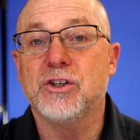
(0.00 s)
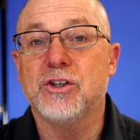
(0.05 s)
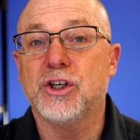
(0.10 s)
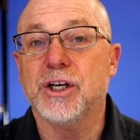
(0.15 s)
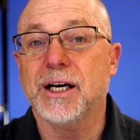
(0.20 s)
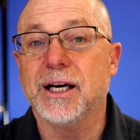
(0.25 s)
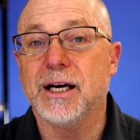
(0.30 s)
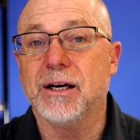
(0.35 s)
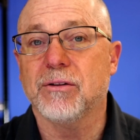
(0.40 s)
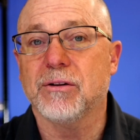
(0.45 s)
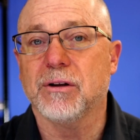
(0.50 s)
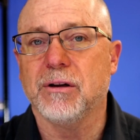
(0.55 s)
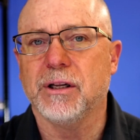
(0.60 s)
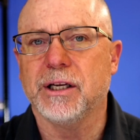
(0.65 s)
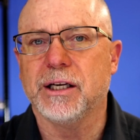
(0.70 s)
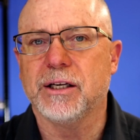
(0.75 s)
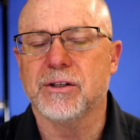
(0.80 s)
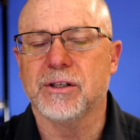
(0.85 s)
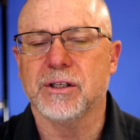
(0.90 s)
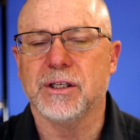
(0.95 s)
check out the
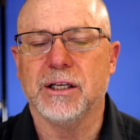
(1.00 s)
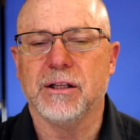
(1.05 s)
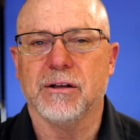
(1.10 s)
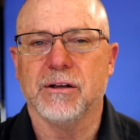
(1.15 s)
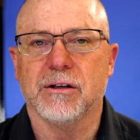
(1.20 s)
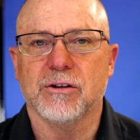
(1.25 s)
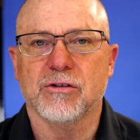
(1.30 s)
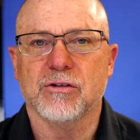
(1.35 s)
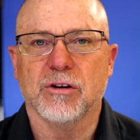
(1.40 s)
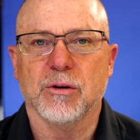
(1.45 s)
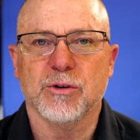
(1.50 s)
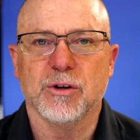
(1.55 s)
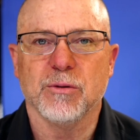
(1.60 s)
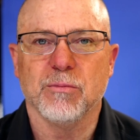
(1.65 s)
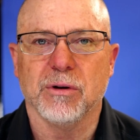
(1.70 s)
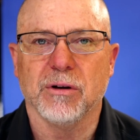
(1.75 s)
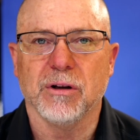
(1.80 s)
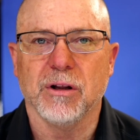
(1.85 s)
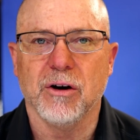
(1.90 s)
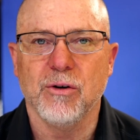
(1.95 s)
links in the
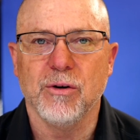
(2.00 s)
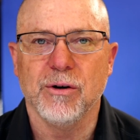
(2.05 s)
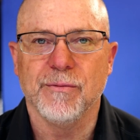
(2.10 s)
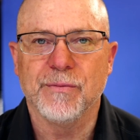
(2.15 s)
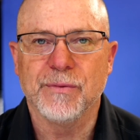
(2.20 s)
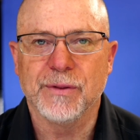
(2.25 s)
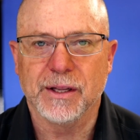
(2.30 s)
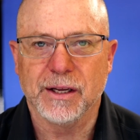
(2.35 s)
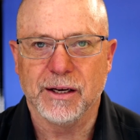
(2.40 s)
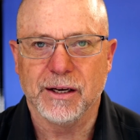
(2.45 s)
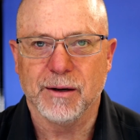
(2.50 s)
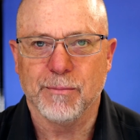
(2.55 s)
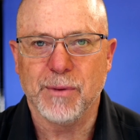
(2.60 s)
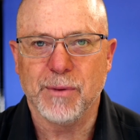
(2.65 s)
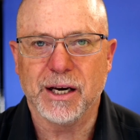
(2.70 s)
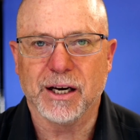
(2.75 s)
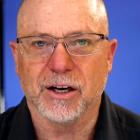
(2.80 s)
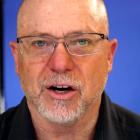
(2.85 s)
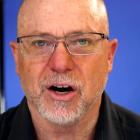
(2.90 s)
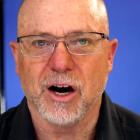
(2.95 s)
description below,
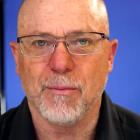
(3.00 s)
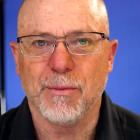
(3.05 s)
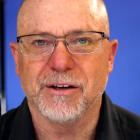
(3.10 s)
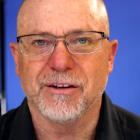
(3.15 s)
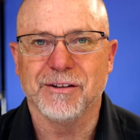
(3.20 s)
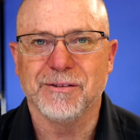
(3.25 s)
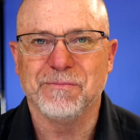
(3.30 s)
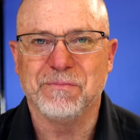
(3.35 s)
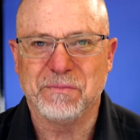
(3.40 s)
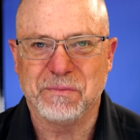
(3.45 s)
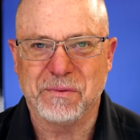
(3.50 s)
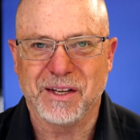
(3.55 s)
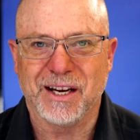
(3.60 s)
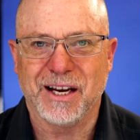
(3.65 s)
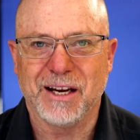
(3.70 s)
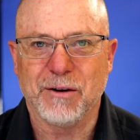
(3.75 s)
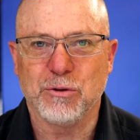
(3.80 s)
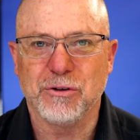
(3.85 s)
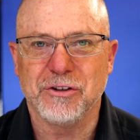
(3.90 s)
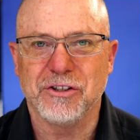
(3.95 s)
make a comment,
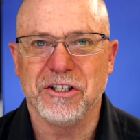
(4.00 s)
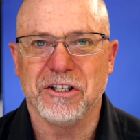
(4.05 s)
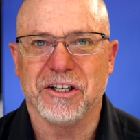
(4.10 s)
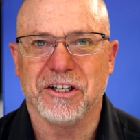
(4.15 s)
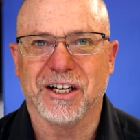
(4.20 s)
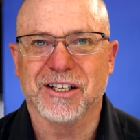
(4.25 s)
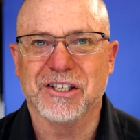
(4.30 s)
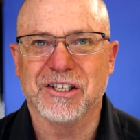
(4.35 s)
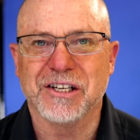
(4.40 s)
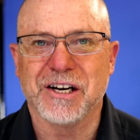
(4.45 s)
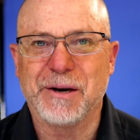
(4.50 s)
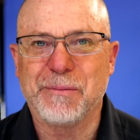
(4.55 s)
and we'll see you next